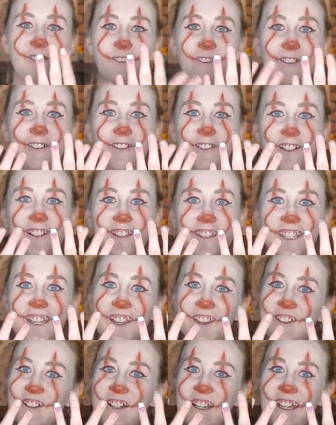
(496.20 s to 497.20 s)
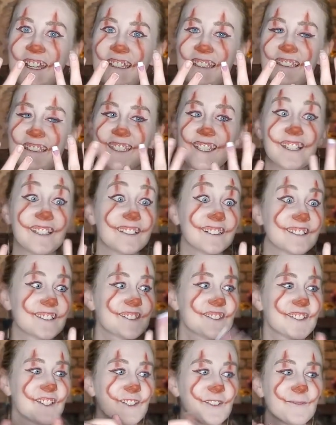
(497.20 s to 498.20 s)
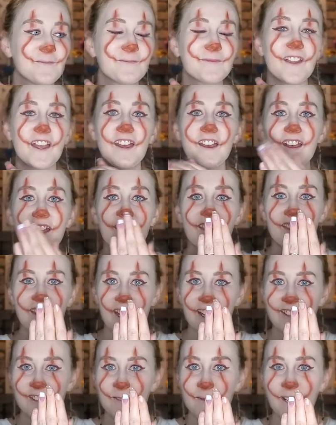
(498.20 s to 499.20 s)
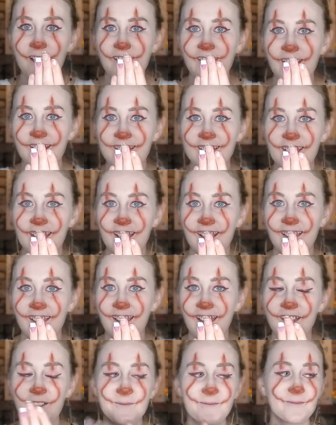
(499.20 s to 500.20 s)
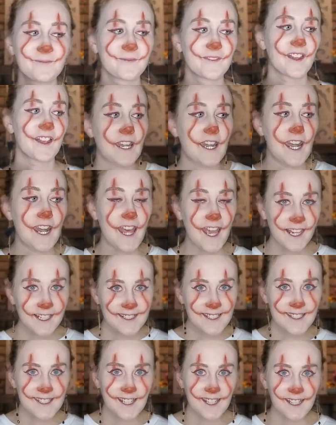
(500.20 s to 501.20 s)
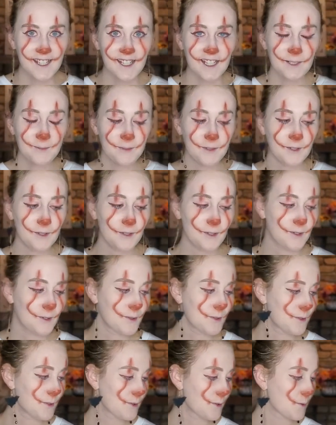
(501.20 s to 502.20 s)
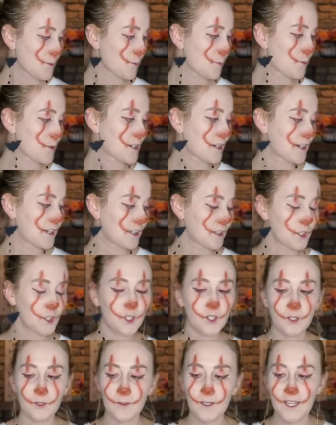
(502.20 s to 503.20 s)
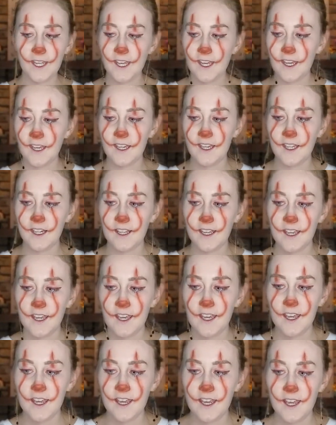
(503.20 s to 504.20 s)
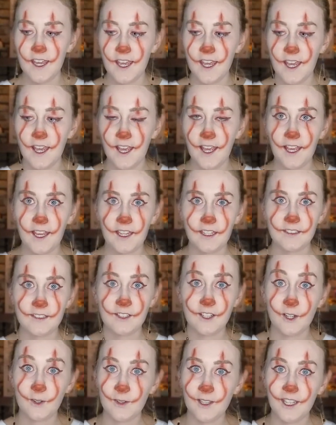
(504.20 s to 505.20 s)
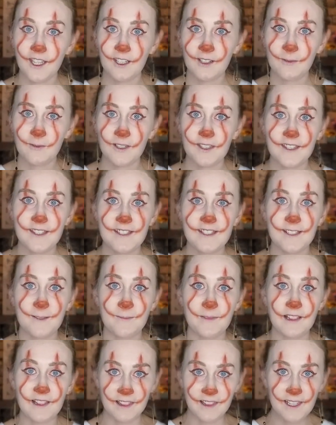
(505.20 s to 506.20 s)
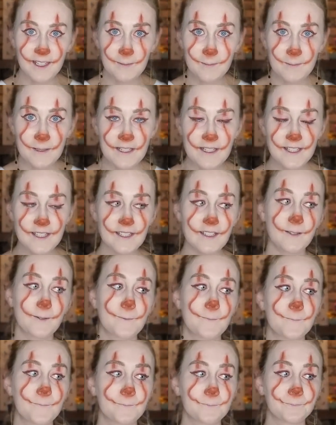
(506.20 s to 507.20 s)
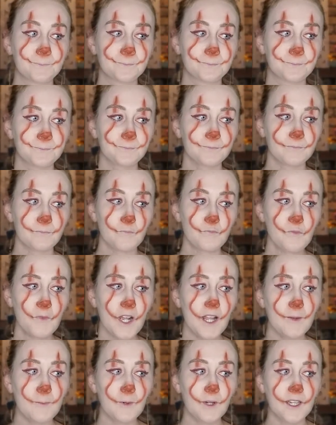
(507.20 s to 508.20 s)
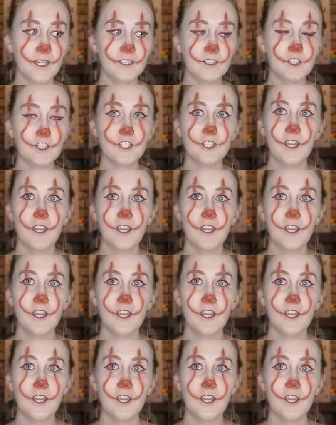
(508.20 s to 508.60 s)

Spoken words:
or the other hand done, so that's why that's like that. Next up, we're gonna go ahead and go in with some lips, which